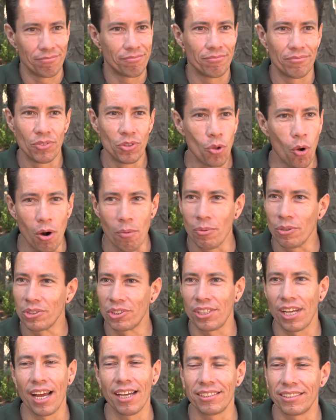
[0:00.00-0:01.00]
normal
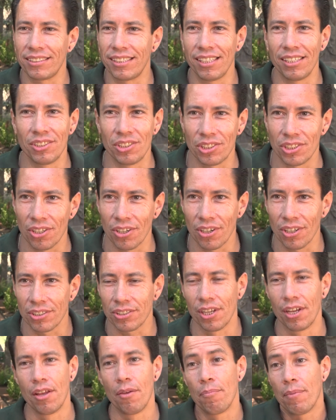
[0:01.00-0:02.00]
size t-shirts,
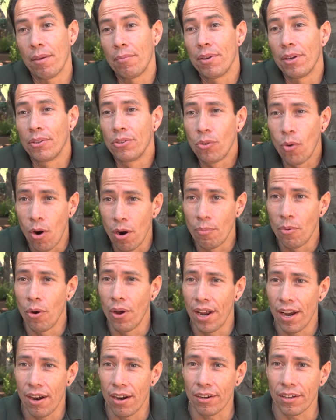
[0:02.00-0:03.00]
maybe a normal
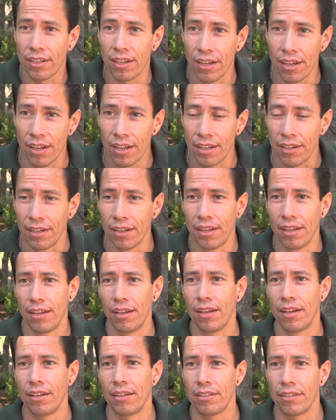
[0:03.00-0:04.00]
haircut,
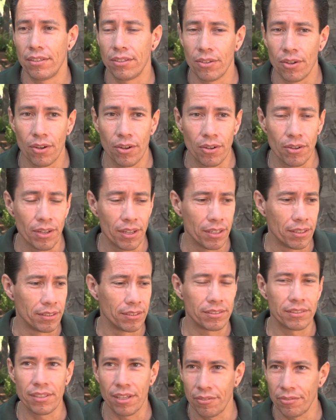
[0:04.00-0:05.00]

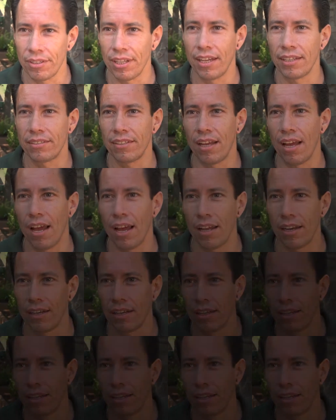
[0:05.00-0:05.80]
stuff like that.